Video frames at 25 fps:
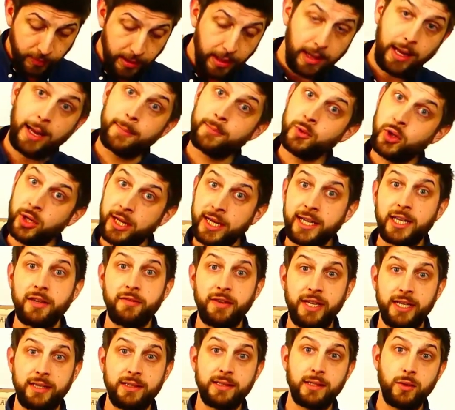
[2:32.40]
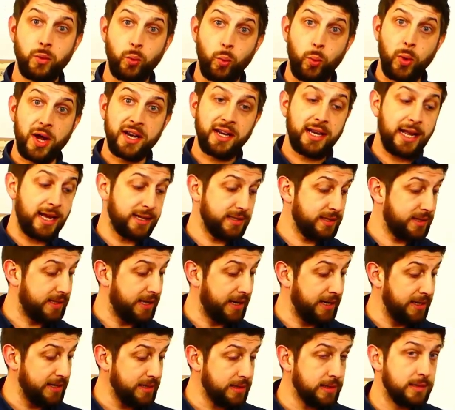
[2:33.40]
I'm gonna give it one last
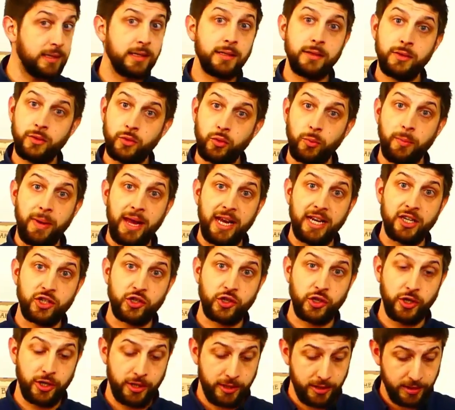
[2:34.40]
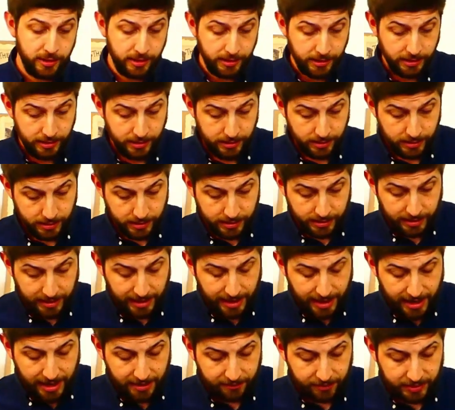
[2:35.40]
taste to make sure
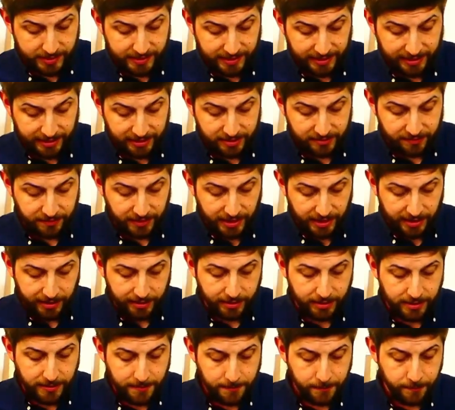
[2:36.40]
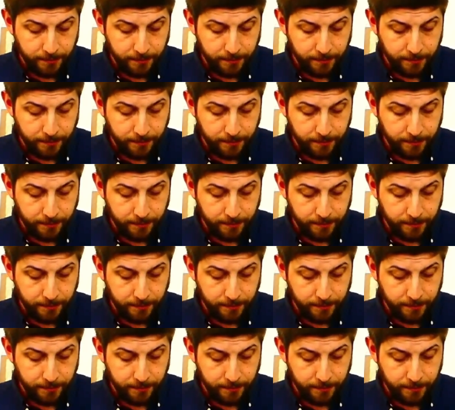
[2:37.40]
everything is fine.